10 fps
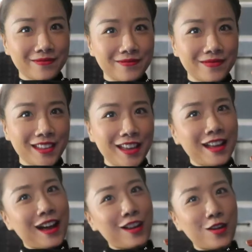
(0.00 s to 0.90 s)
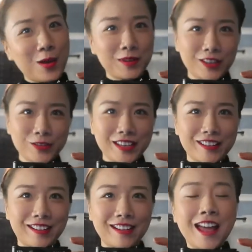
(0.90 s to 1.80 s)
Hello, Happy New
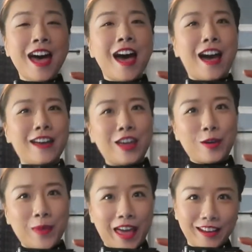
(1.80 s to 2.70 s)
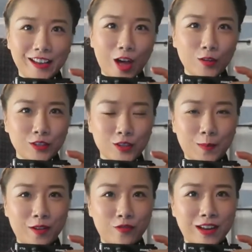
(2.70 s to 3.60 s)
Year! I am heading out
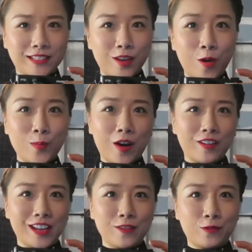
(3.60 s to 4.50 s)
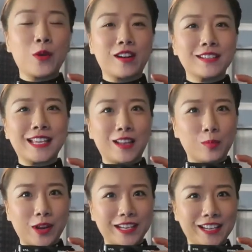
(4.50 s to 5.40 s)
to my friend's home party. We are
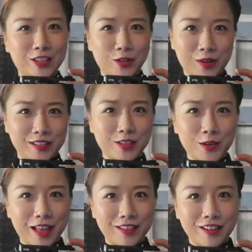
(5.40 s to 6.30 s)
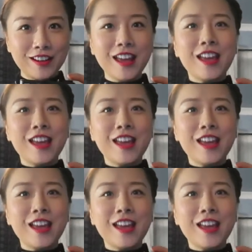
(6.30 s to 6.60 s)
celebrating New Year's together.